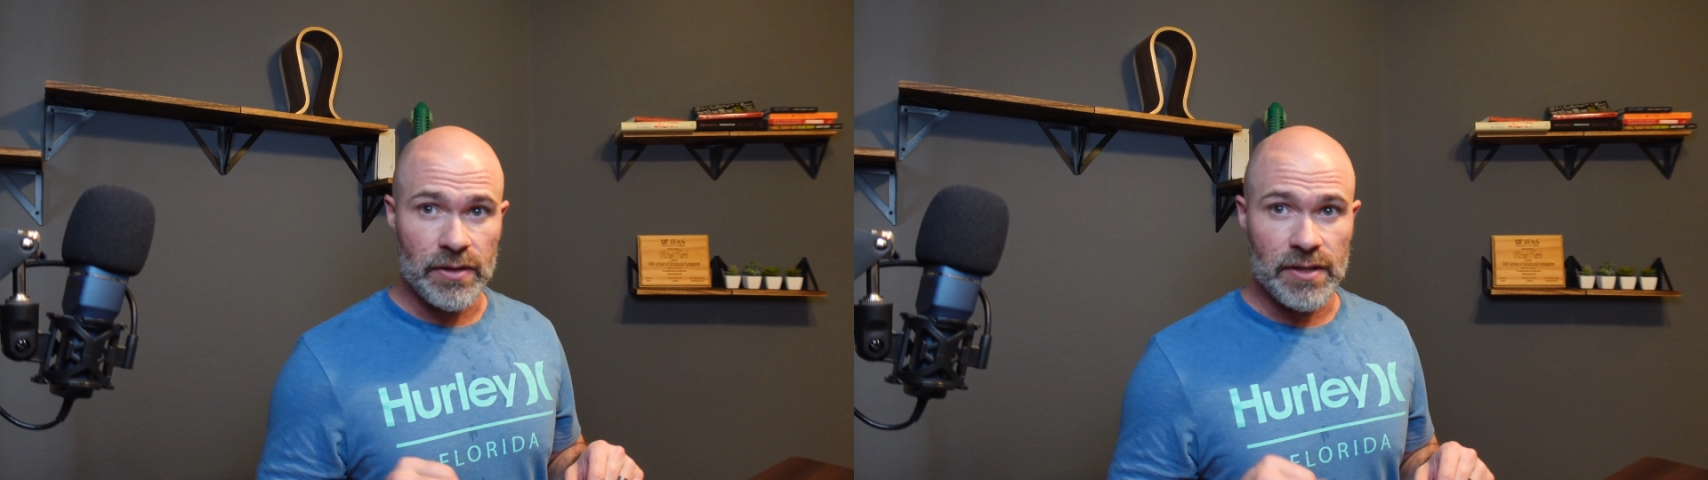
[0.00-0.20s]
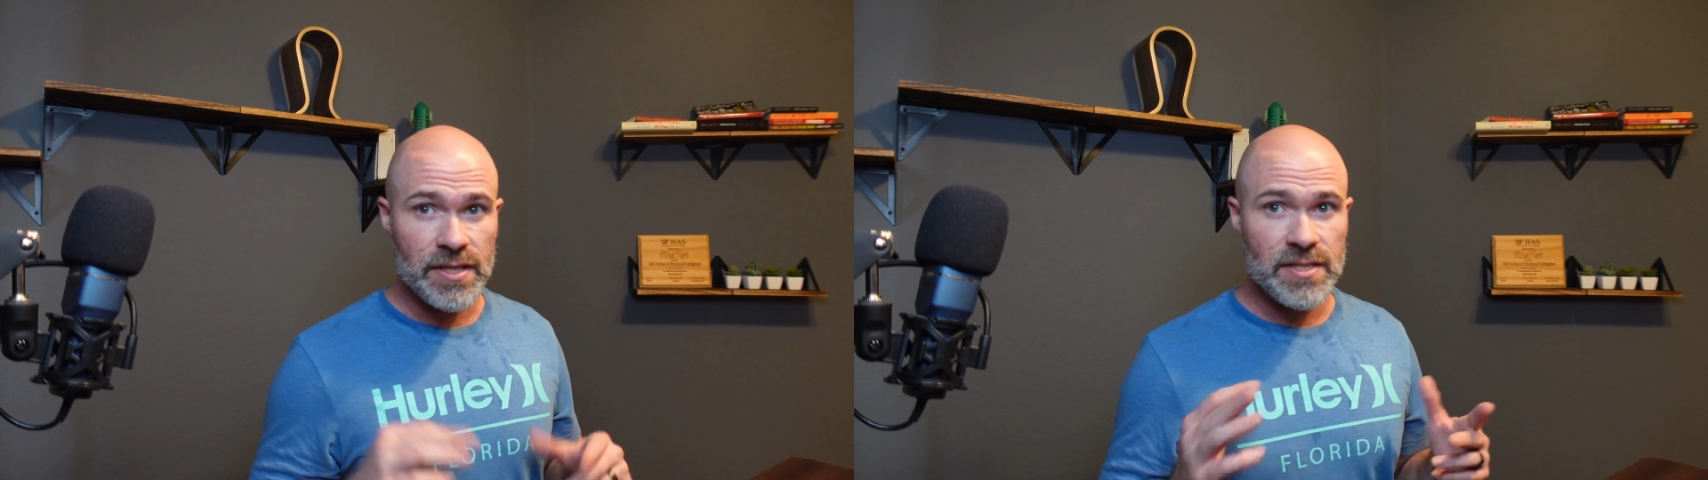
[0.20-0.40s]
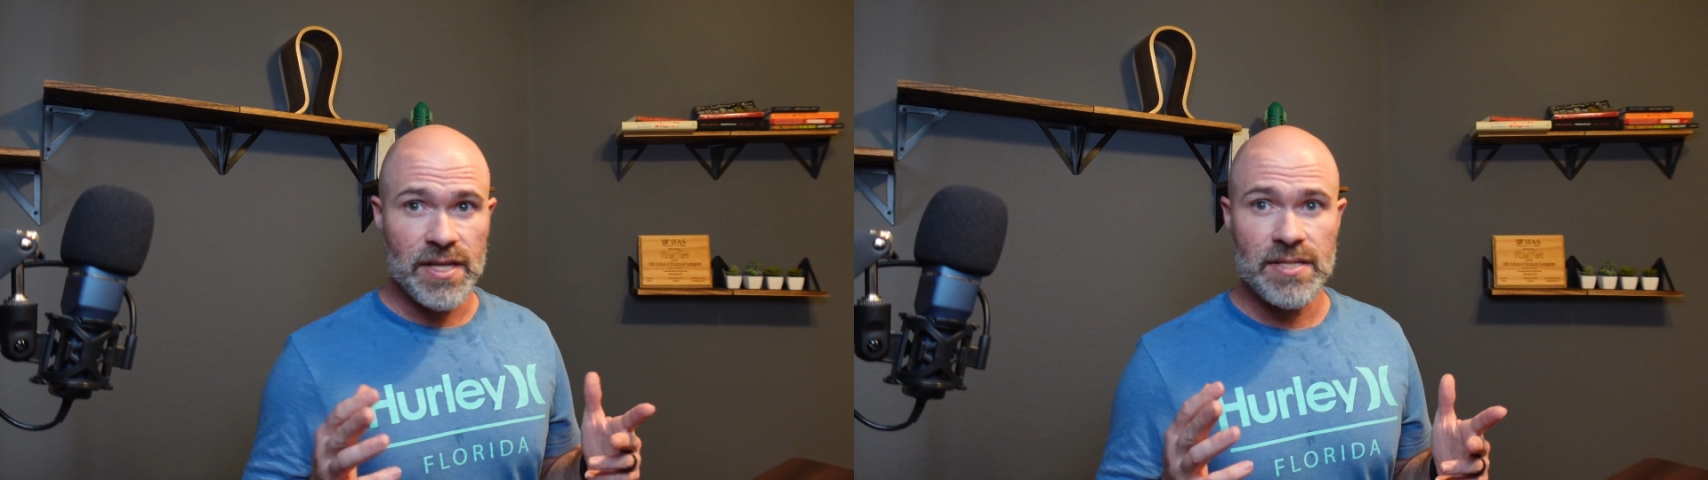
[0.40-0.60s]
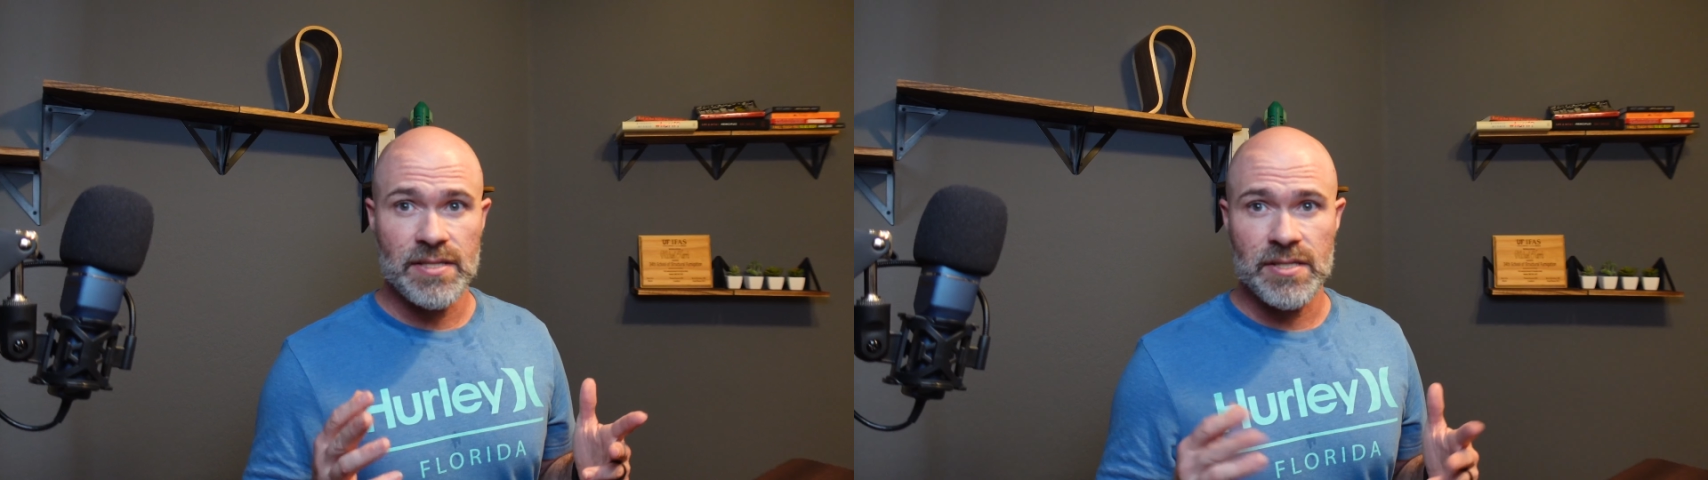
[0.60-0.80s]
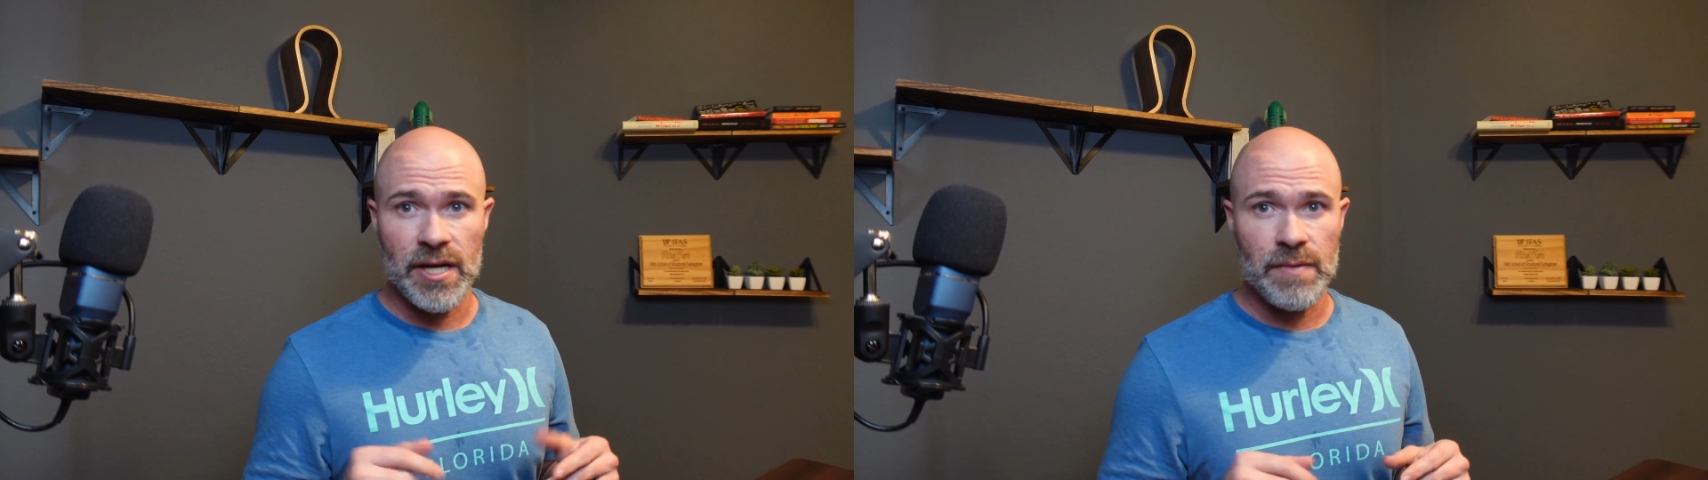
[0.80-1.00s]
In these days and
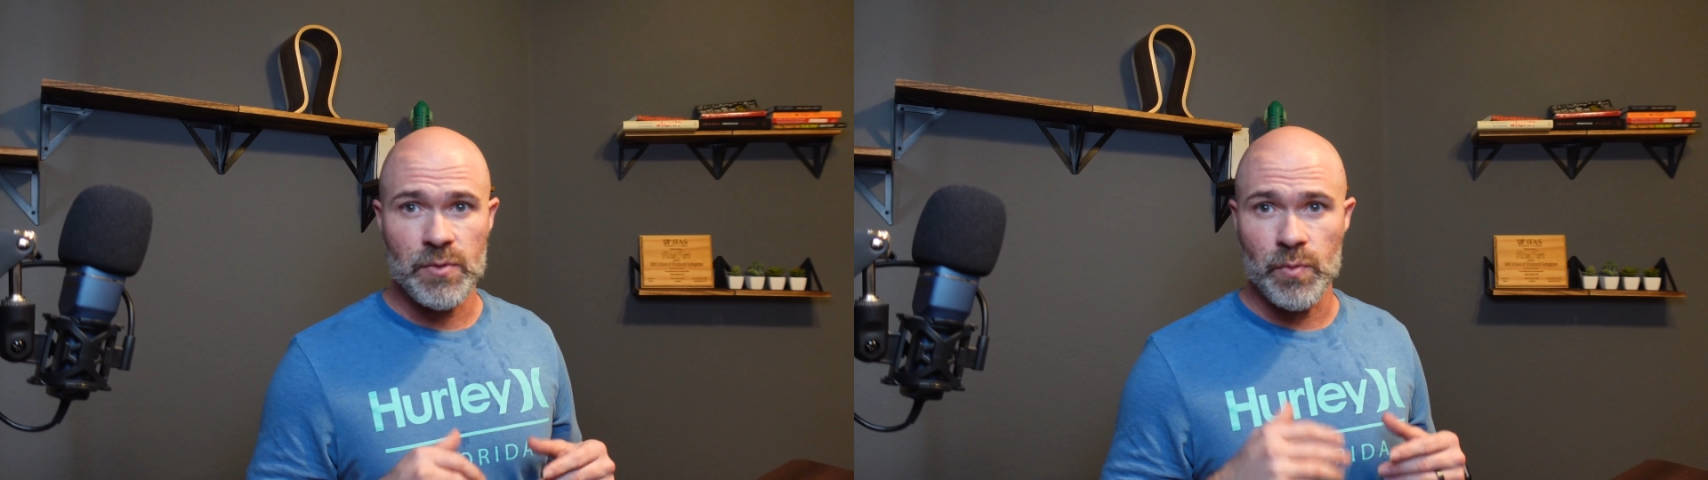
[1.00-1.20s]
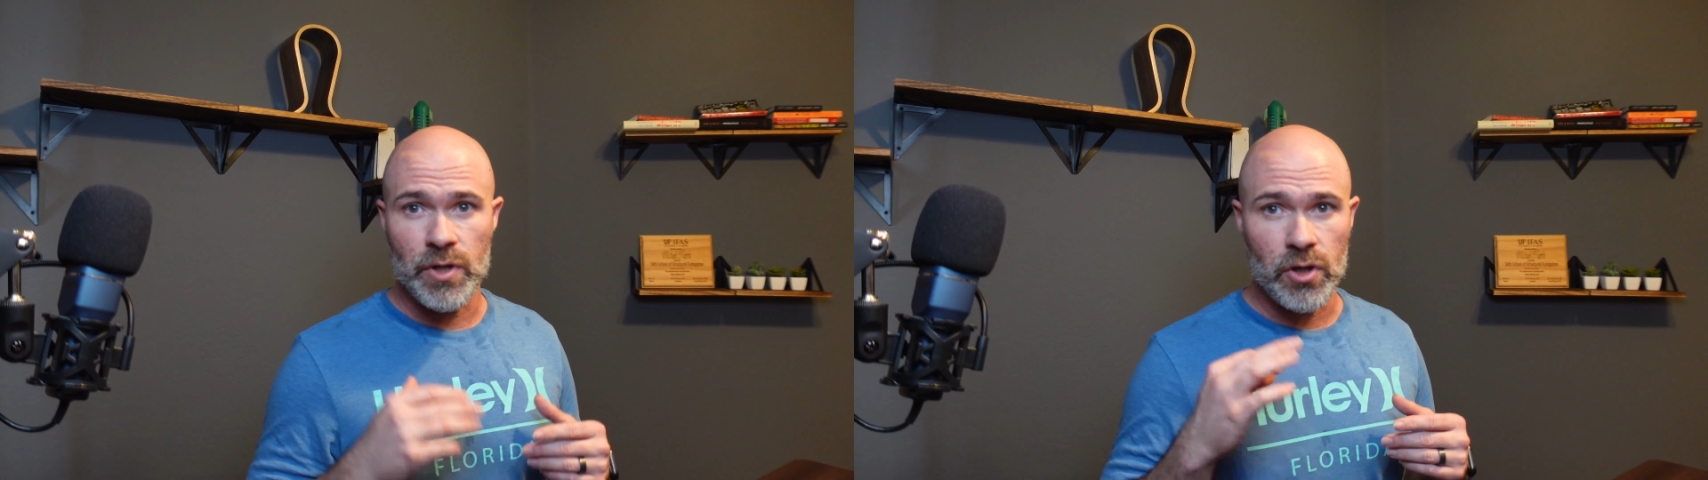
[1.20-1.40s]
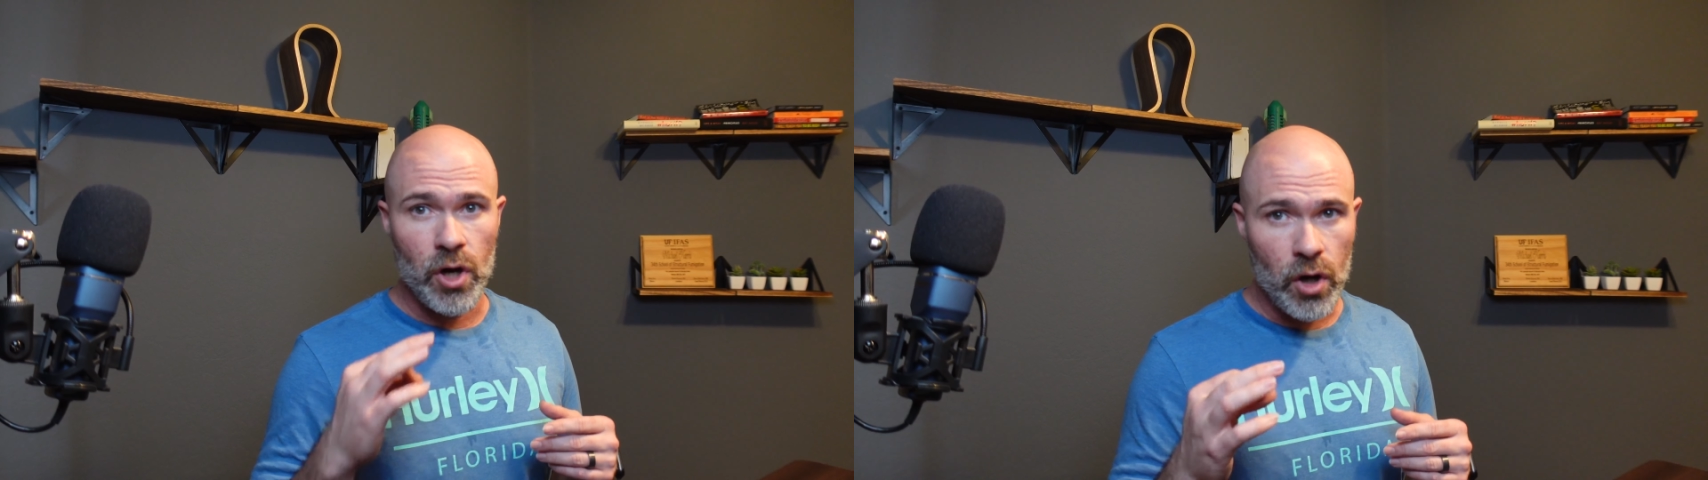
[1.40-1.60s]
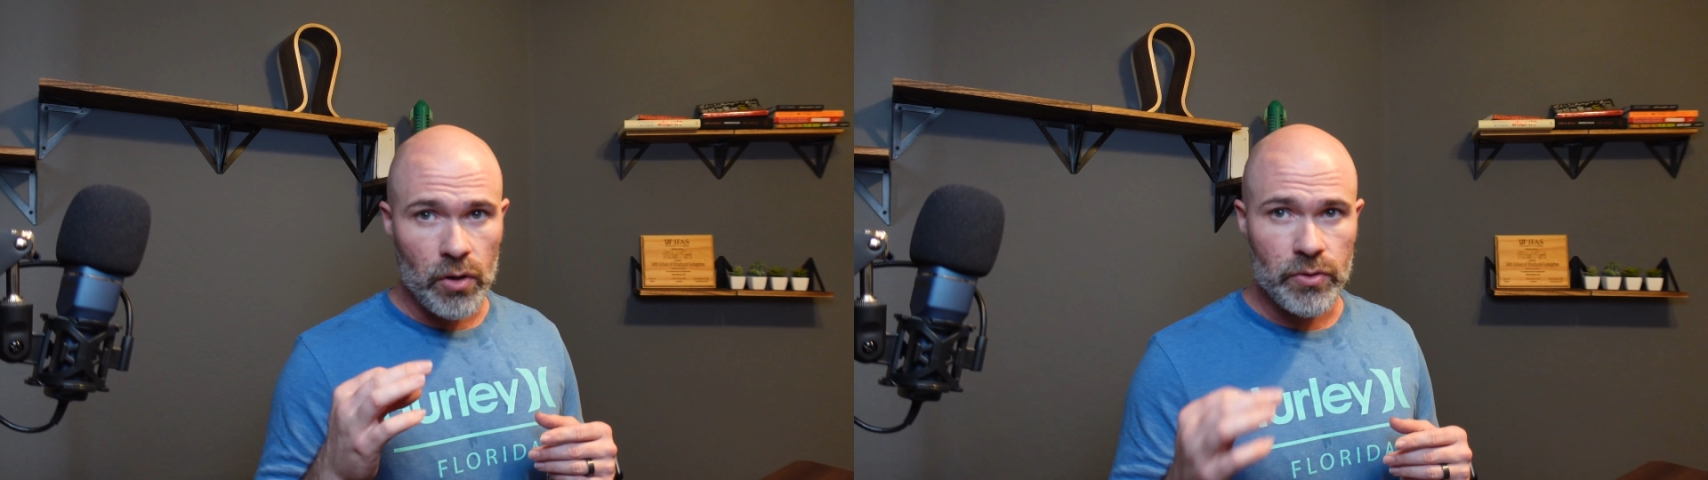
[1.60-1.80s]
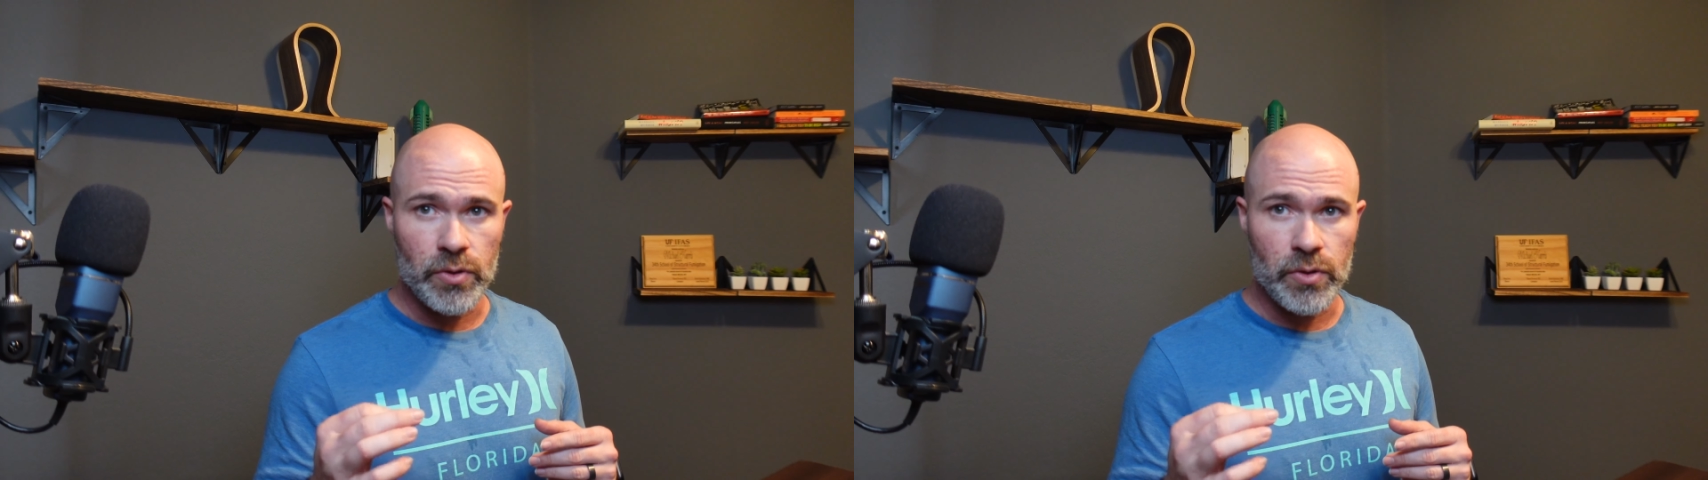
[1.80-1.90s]
times, we could all